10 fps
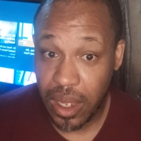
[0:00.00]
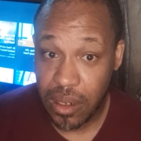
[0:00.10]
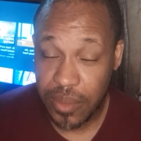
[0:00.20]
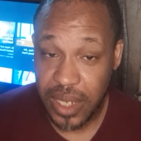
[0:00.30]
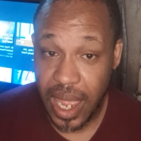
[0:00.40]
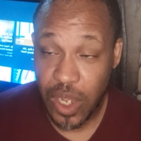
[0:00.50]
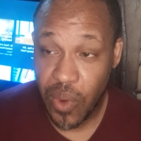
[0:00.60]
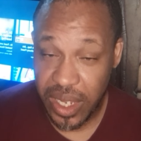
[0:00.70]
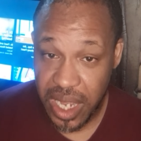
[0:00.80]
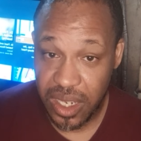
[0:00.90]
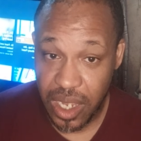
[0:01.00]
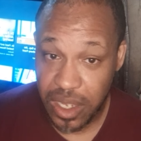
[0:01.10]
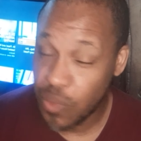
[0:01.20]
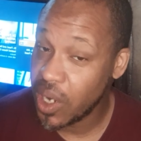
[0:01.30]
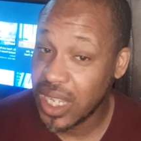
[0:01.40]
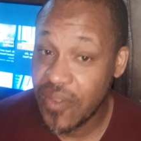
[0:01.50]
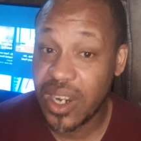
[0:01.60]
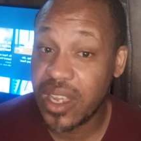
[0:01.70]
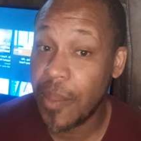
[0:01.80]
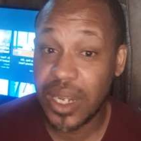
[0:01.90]
You know what I'm saying? You want to get it and you want to give it
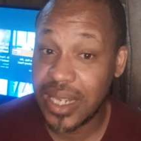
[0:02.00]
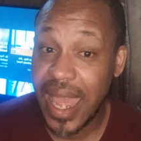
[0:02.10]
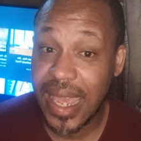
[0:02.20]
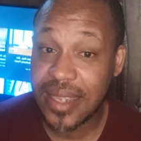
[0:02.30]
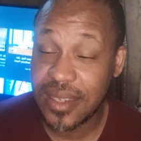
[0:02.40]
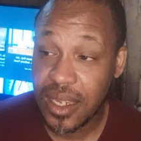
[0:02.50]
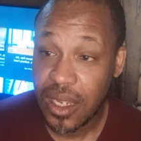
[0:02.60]
a couple of days,